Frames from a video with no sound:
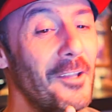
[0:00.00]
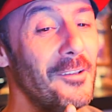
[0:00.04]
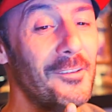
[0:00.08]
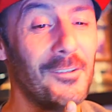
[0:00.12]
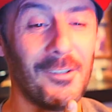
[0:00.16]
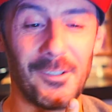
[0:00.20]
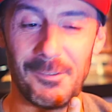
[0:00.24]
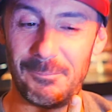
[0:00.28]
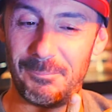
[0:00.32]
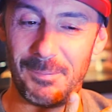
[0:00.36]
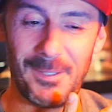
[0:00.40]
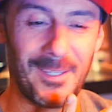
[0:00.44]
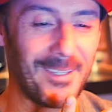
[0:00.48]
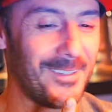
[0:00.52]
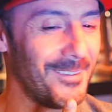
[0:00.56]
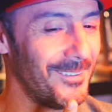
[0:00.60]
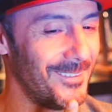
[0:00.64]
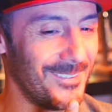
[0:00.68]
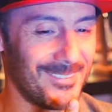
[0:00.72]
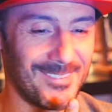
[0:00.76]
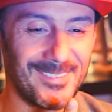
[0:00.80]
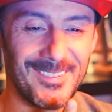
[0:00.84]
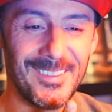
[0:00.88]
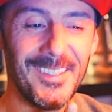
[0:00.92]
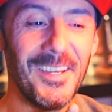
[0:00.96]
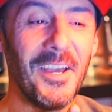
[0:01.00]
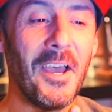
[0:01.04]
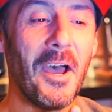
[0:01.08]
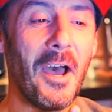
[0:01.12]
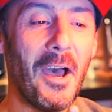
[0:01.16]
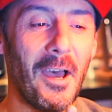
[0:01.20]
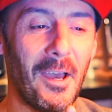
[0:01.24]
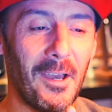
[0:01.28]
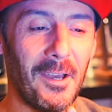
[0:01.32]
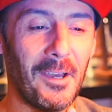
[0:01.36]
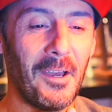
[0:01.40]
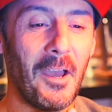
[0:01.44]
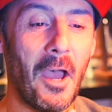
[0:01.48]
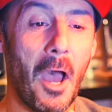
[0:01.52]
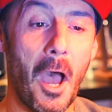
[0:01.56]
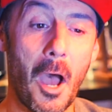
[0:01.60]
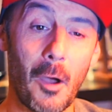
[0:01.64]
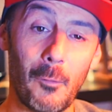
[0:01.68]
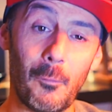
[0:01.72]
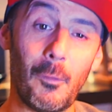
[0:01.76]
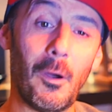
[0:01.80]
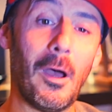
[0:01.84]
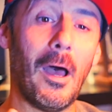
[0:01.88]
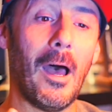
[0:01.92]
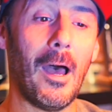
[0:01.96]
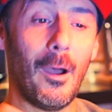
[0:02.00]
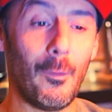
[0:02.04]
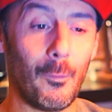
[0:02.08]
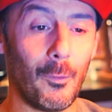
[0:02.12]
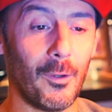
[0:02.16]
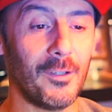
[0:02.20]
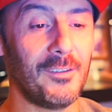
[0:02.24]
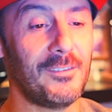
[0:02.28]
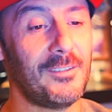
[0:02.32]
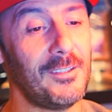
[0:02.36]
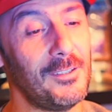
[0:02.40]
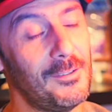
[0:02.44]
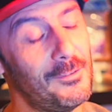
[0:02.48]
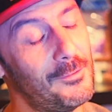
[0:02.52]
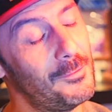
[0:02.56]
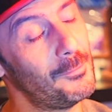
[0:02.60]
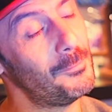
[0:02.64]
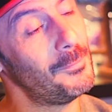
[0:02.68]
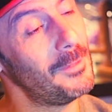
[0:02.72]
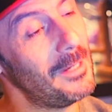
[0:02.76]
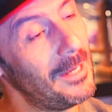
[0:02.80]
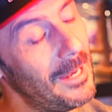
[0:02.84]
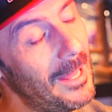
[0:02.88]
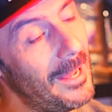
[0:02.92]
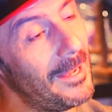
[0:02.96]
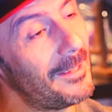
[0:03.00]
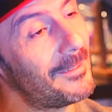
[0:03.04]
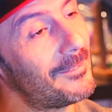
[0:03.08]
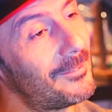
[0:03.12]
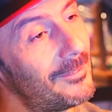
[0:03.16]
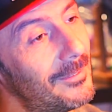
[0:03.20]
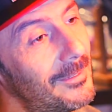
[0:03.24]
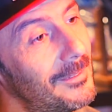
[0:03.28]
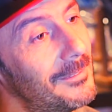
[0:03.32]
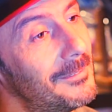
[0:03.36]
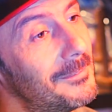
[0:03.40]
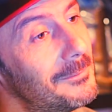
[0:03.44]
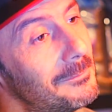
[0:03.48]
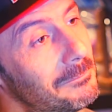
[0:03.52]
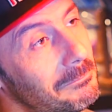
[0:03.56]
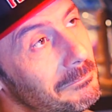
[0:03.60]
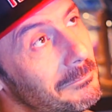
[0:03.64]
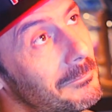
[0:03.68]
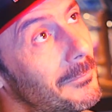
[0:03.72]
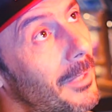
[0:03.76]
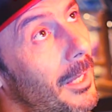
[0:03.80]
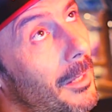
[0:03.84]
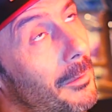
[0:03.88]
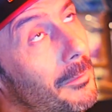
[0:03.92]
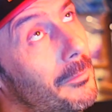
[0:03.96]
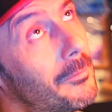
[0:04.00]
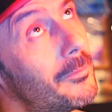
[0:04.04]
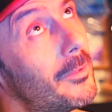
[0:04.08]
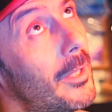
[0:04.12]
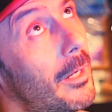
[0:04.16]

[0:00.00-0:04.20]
not because I wanted to relax and I was